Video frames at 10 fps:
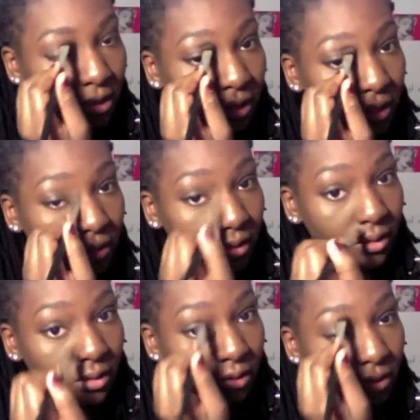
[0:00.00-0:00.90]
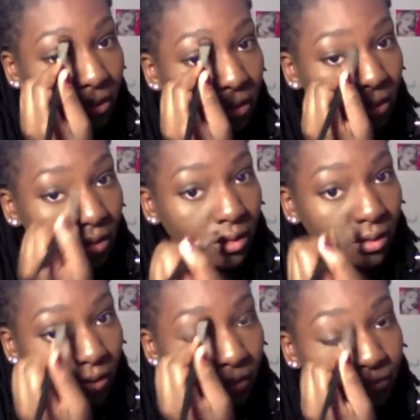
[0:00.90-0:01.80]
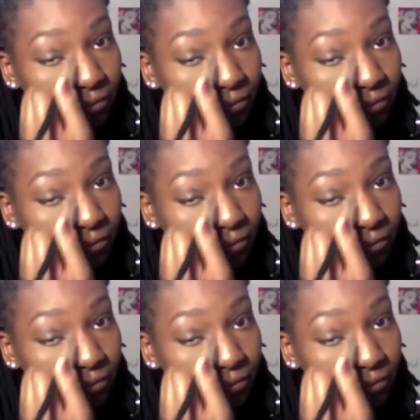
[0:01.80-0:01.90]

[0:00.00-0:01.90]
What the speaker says: kind of